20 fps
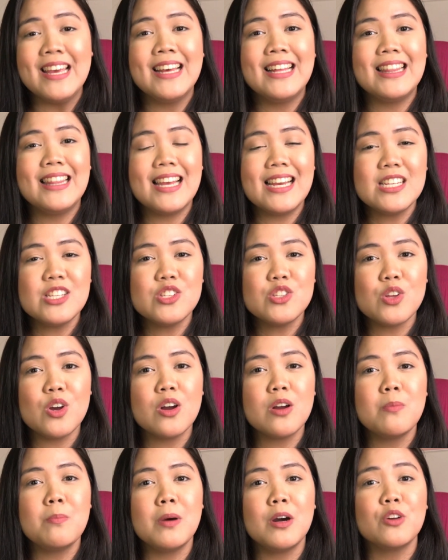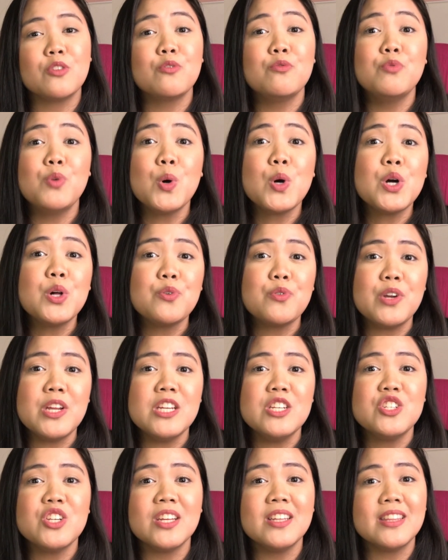let's talk about vocal
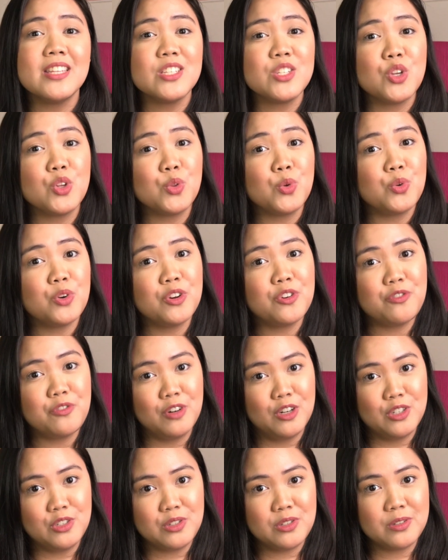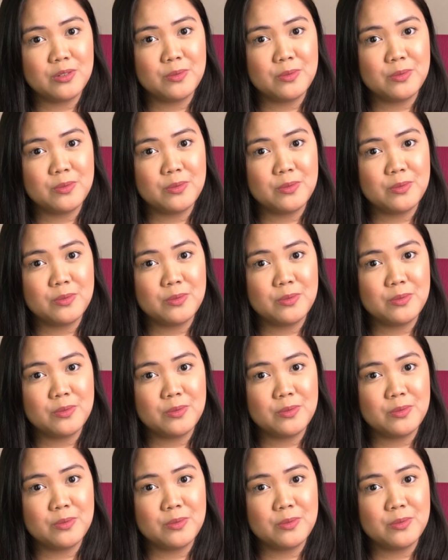range and tessitura first.